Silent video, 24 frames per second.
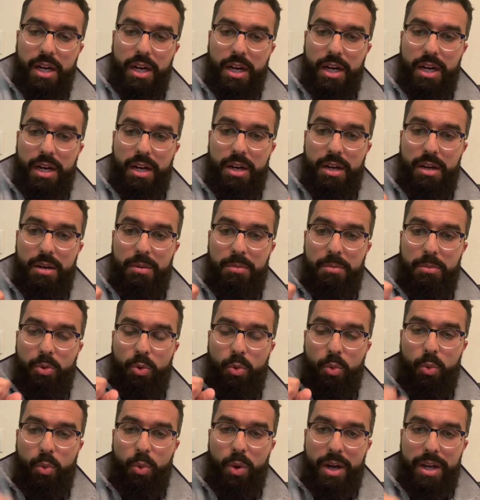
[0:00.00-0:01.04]

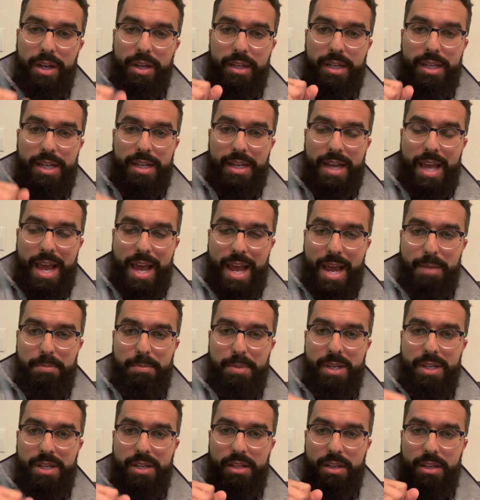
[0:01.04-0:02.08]
what can
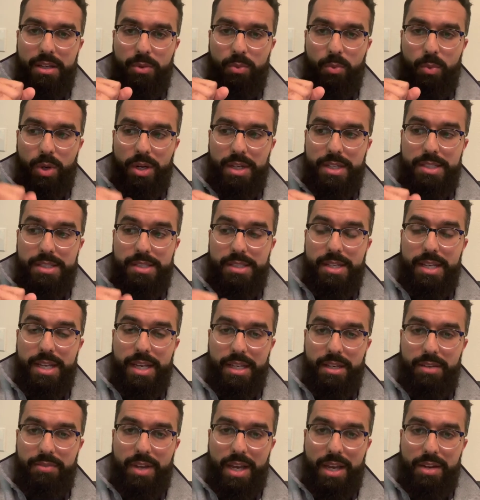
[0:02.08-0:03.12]
happen, what is
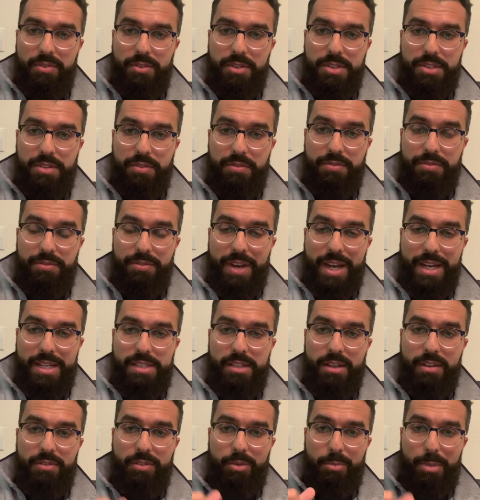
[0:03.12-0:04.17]
negative adverse effect
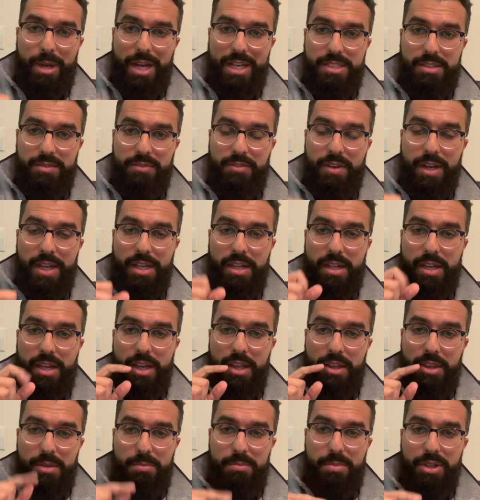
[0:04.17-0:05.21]
of opacifying
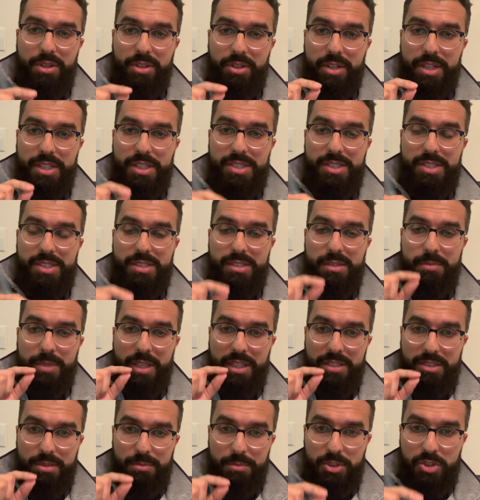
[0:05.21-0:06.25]
the biliary system
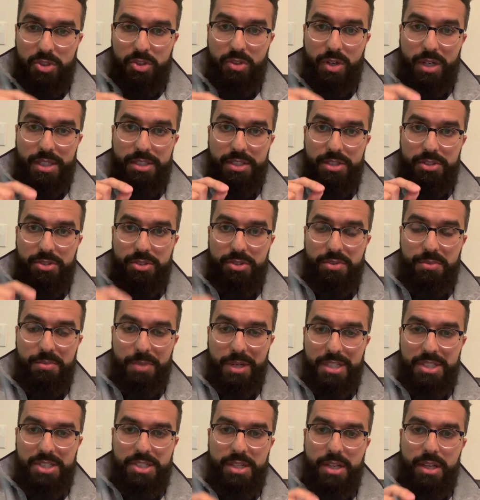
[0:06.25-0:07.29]
that's obstructed too
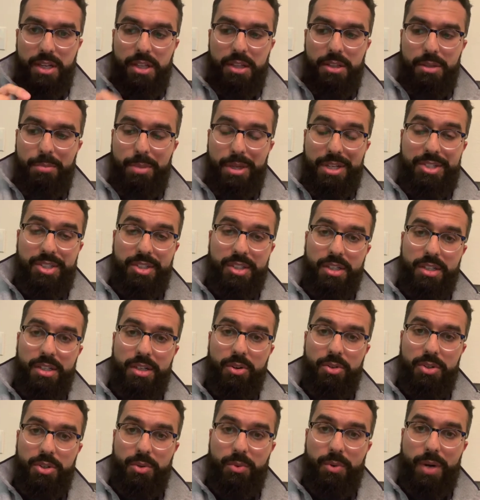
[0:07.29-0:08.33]
much? The patient can
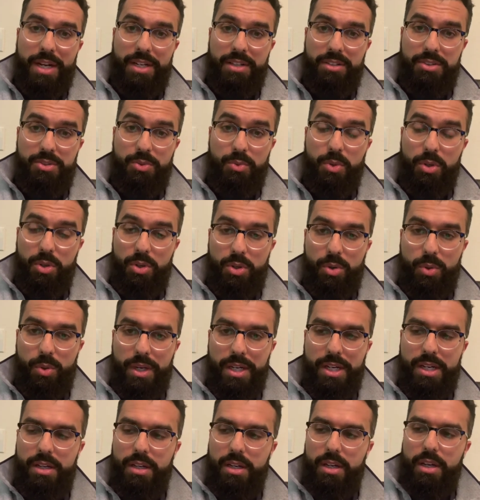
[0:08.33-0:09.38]
go into Rigers real
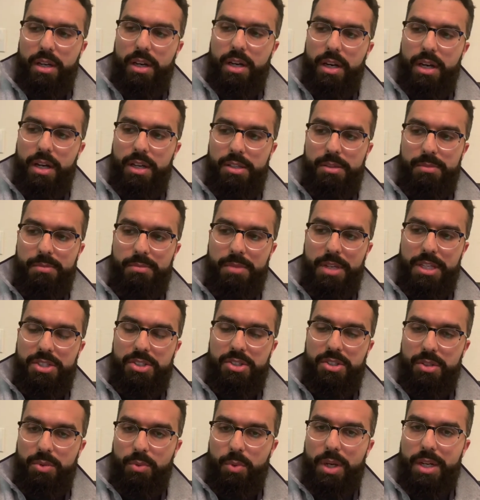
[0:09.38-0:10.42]
quick. You make
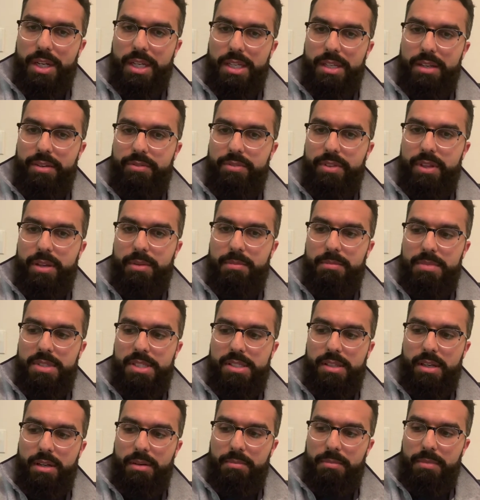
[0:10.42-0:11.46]
sure you want to give them
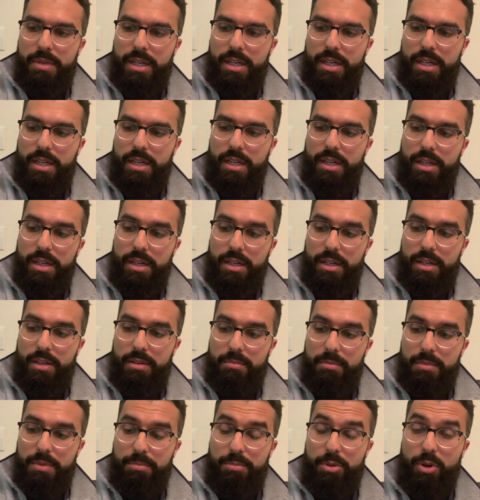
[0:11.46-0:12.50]
some
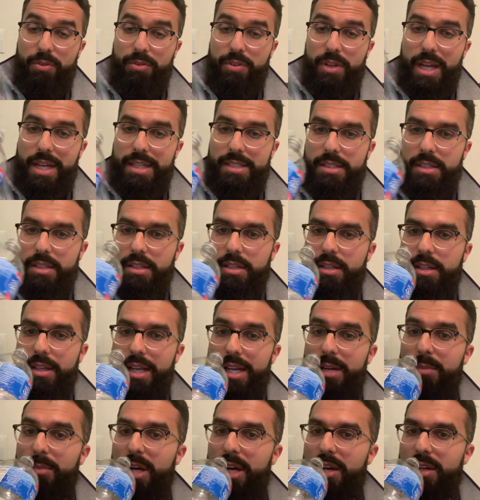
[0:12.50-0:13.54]
prophylactic
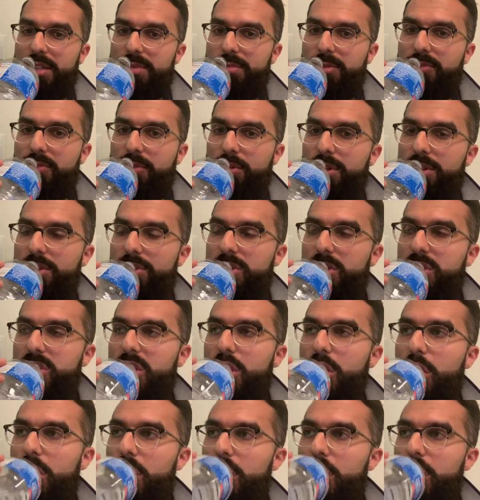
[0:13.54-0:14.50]
antibiotics before you do this.